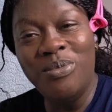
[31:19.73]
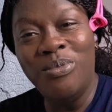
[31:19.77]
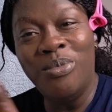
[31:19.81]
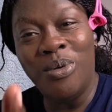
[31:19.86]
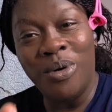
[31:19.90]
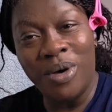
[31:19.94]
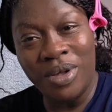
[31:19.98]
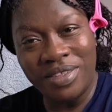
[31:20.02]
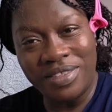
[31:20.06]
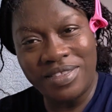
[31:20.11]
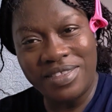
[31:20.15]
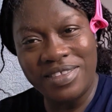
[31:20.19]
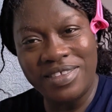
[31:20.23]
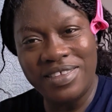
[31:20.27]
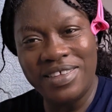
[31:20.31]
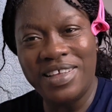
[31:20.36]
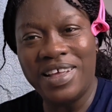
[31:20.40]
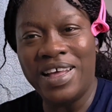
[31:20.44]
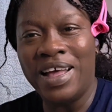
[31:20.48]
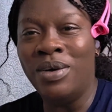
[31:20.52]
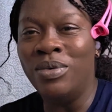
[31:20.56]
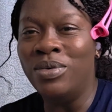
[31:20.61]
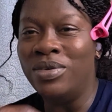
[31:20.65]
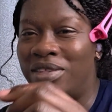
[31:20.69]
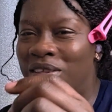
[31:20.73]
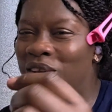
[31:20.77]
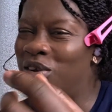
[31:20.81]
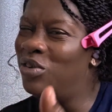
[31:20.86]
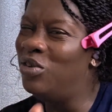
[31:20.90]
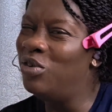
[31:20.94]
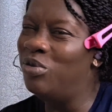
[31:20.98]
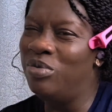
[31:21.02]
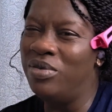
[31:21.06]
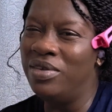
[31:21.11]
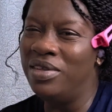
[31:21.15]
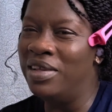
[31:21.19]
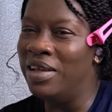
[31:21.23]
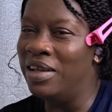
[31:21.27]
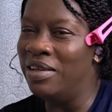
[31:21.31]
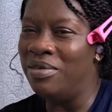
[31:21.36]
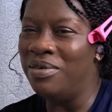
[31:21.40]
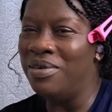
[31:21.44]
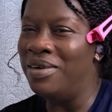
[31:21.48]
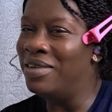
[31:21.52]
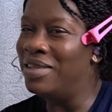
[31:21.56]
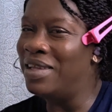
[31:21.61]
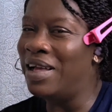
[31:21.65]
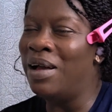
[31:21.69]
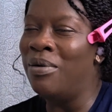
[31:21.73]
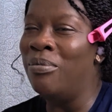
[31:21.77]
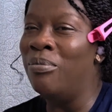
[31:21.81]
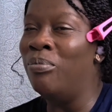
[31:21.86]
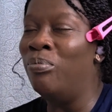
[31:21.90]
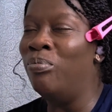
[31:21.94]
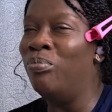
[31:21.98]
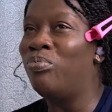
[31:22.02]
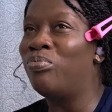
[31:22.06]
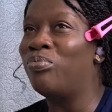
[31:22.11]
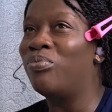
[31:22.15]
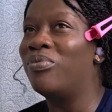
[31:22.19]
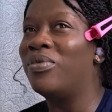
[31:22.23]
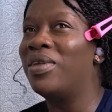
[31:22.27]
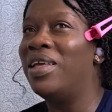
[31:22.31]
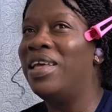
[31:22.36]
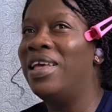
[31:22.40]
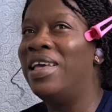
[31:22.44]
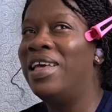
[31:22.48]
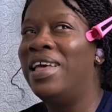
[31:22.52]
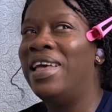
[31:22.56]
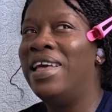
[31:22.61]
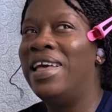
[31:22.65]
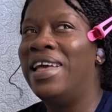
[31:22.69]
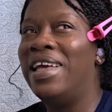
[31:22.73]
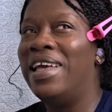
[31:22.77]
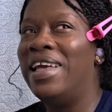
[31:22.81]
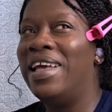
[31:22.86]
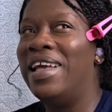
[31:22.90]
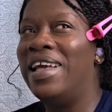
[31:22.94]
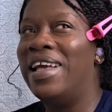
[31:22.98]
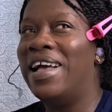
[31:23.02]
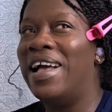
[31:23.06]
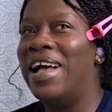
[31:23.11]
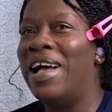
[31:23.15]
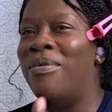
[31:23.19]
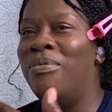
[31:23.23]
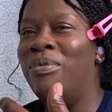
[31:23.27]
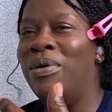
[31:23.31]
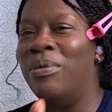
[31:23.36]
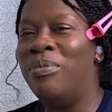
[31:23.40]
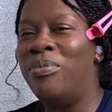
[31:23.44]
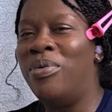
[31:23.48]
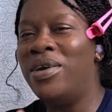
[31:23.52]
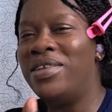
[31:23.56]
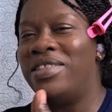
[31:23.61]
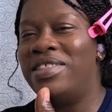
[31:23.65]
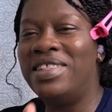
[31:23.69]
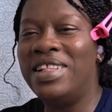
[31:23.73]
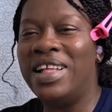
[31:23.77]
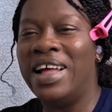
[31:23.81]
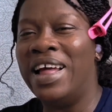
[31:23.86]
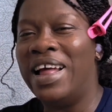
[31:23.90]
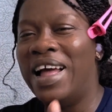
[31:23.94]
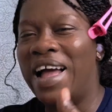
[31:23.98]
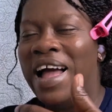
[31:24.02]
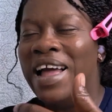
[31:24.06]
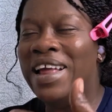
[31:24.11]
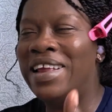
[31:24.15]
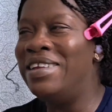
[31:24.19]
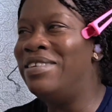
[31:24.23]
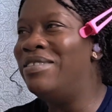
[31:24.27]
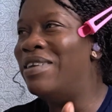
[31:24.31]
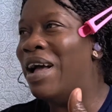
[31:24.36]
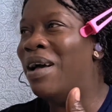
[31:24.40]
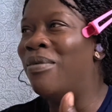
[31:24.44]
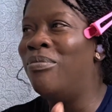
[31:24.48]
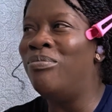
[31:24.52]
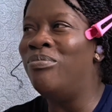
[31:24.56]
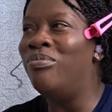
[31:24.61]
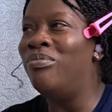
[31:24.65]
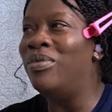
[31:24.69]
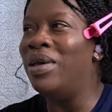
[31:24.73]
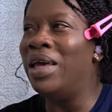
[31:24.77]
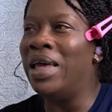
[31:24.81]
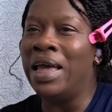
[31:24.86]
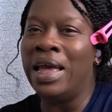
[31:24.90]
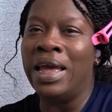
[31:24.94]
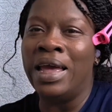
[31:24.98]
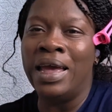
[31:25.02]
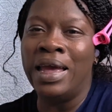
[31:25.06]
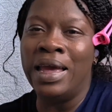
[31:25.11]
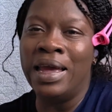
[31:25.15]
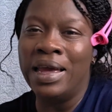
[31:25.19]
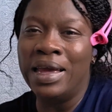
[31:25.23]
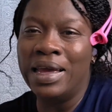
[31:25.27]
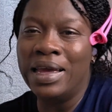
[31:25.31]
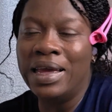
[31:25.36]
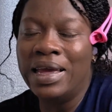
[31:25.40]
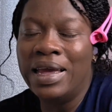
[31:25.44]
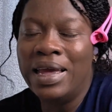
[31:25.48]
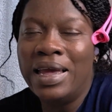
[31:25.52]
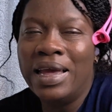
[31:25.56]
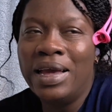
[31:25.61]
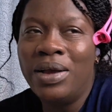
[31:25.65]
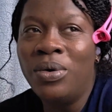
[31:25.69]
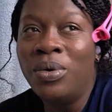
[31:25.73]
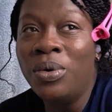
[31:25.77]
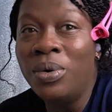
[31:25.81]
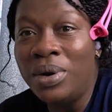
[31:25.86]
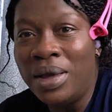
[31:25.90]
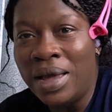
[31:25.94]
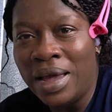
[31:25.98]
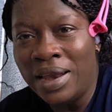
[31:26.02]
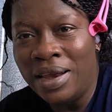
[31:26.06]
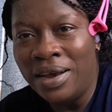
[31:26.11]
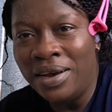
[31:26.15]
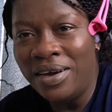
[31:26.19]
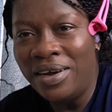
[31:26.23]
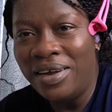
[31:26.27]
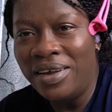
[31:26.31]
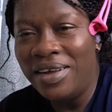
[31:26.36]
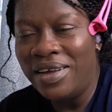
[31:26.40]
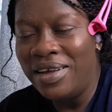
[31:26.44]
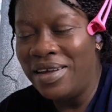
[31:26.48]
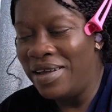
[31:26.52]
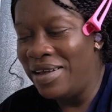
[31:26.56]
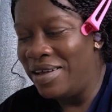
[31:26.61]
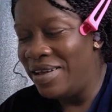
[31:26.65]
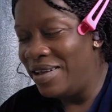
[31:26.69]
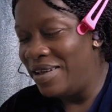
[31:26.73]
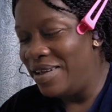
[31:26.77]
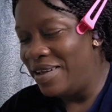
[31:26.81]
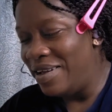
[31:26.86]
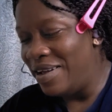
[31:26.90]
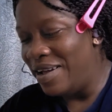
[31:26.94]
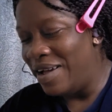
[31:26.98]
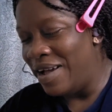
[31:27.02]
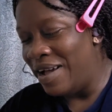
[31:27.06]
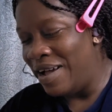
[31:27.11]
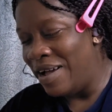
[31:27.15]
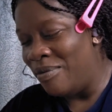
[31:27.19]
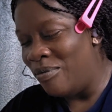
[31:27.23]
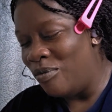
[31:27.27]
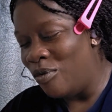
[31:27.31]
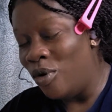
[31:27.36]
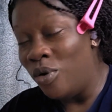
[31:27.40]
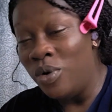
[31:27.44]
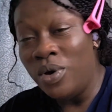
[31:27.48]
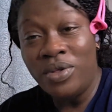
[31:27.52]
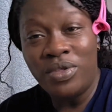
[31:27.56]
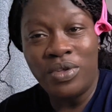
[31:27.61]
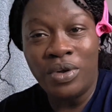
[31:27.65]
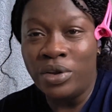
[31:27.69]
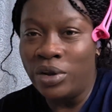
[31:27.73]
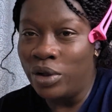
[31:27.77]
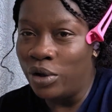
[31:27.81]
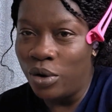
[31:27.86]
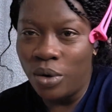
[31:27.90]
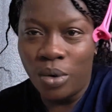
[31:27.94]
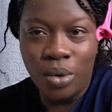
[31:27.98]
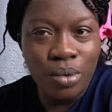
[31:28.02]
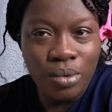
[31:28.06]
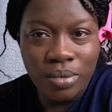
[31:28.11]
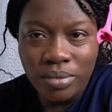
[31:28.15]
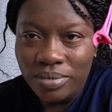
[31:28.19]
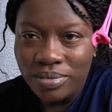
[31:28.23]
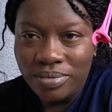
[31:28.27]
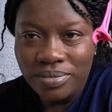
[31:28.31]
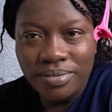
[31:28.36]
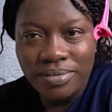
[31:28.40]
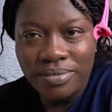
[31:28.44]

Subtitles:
But I will still do business because I'm a person that I'm a go-getter. I'm always on the go.